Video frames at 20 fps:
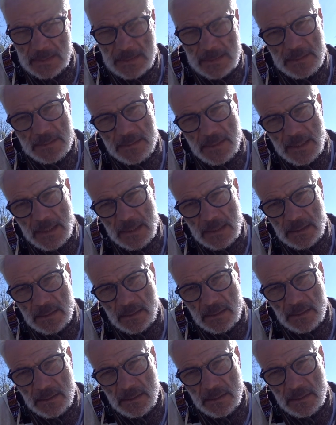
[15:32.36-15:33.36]
Is there
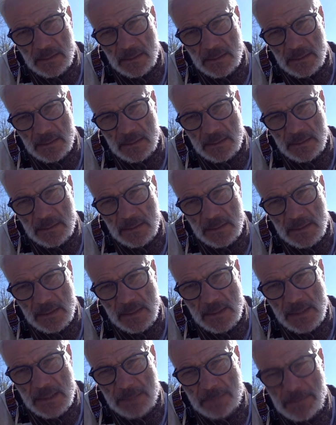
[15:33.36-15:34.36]

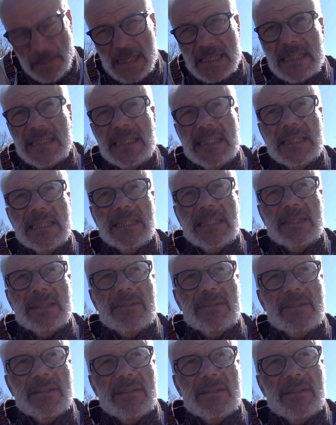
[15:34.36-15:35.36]
space
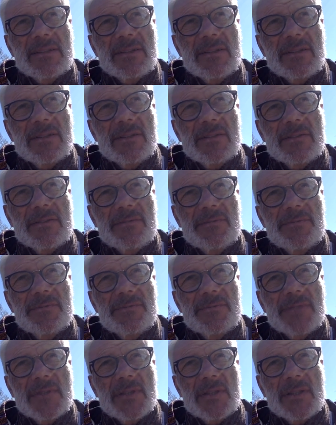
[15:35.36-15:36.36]

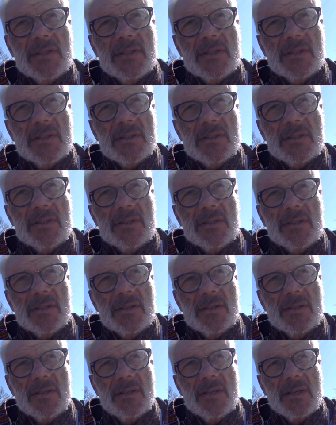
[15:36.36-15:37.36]
for
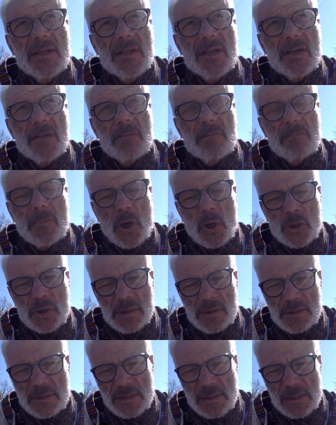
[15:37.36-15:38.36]

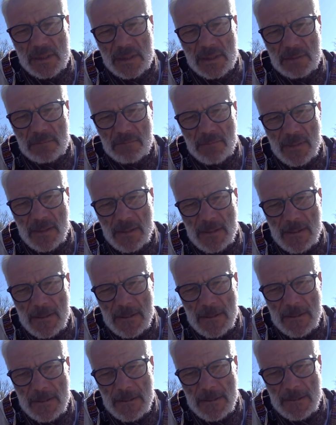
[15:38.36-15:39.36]
morals?
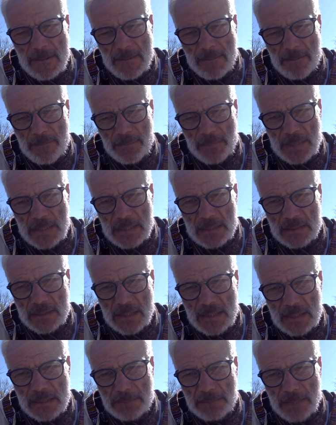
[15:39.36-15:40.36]
Is
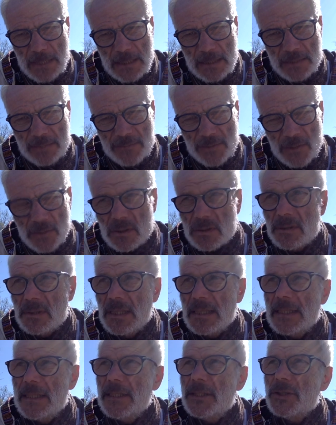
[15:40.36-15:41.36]
there space for
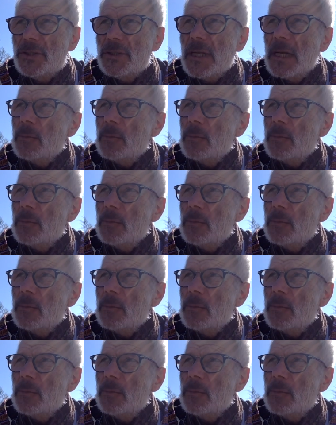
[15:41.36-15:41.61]
religion?